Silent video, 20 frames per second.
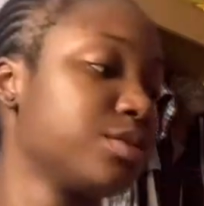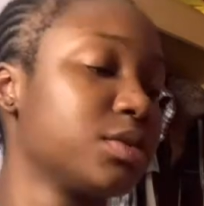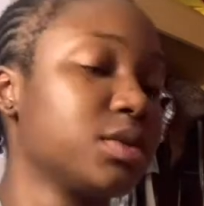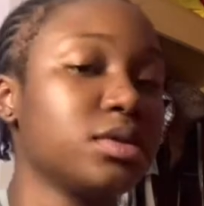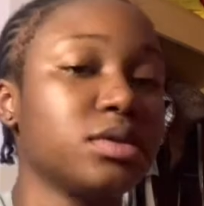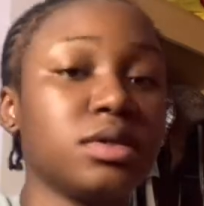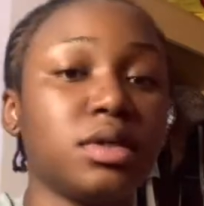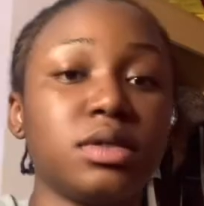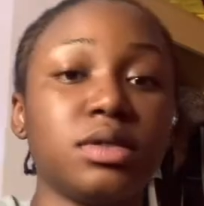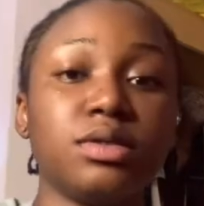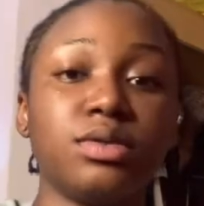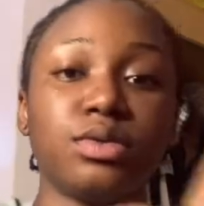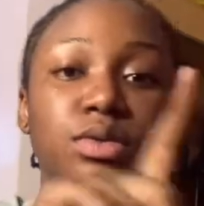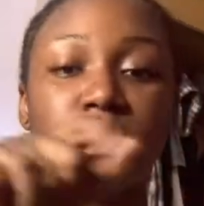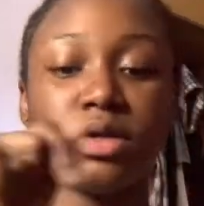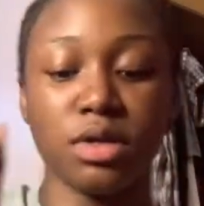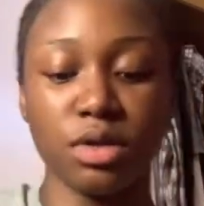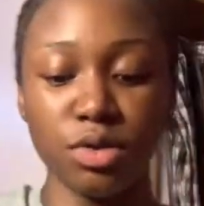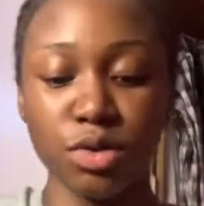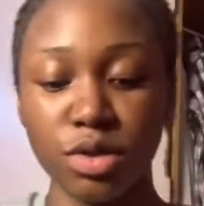I need to
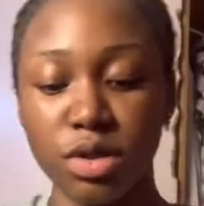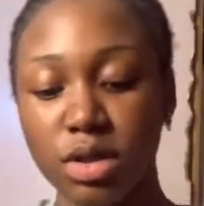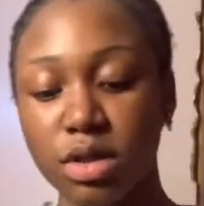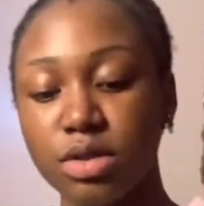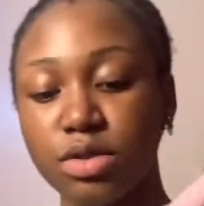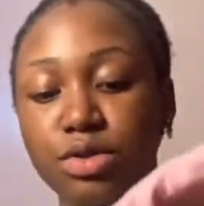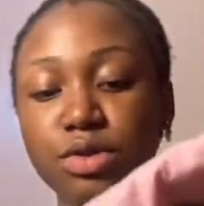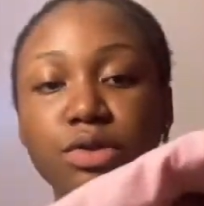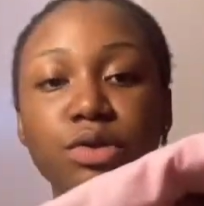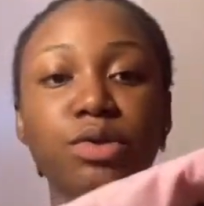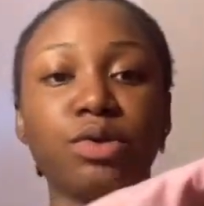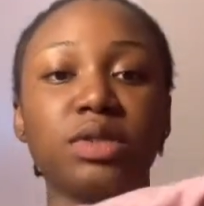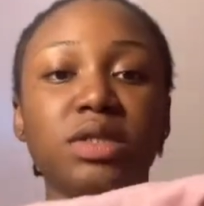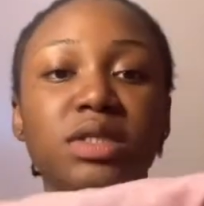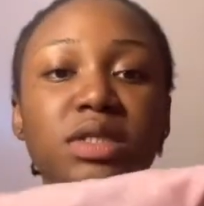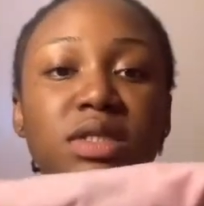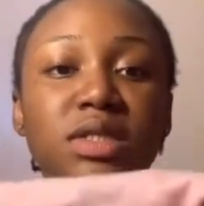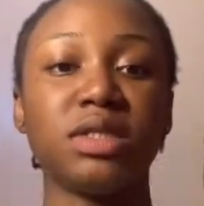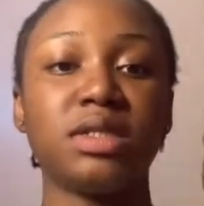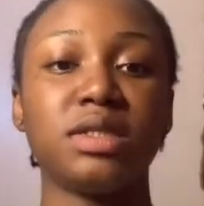learn. Okay, so
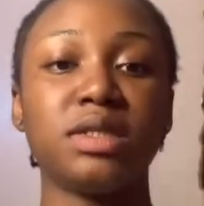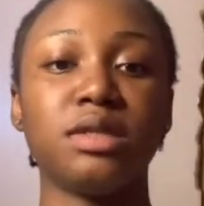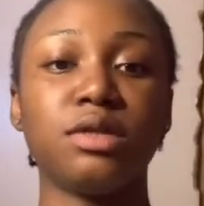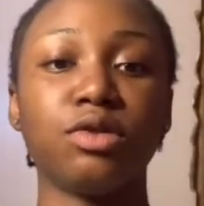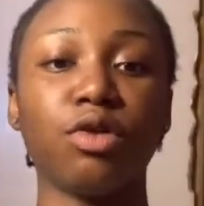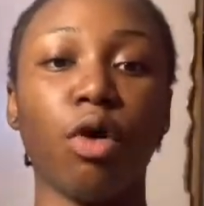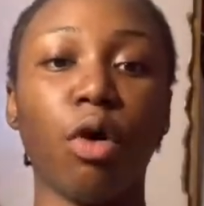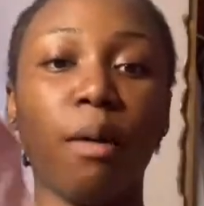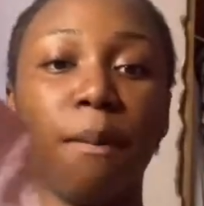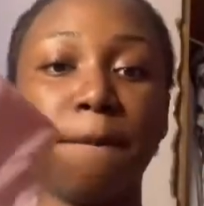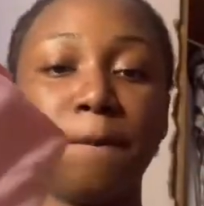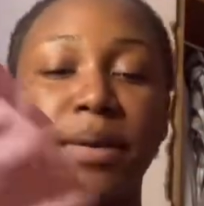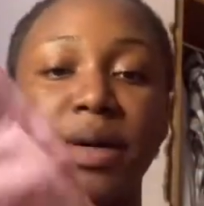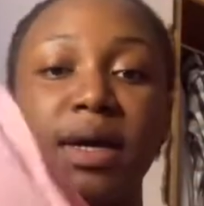this is the top.